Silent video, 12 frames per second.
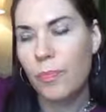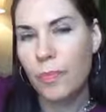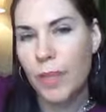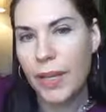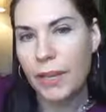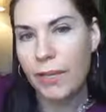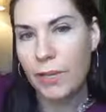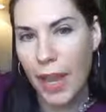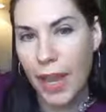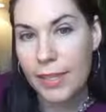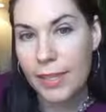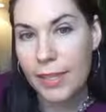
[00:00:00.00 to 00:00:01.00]
like
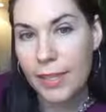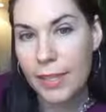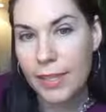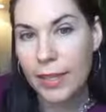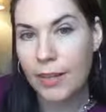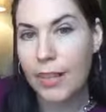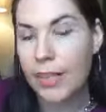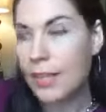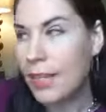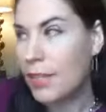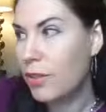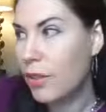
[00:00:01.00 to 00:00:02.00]
van sitting there that
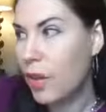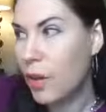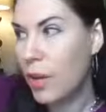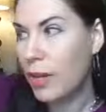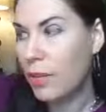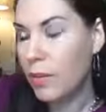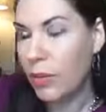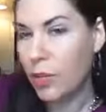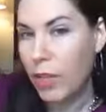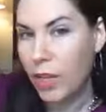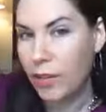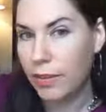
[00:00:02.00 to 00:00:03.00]
says the Go Anywhere
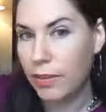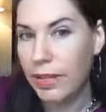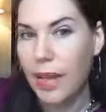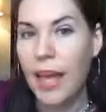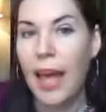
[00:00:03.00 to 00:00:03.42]
shuttle,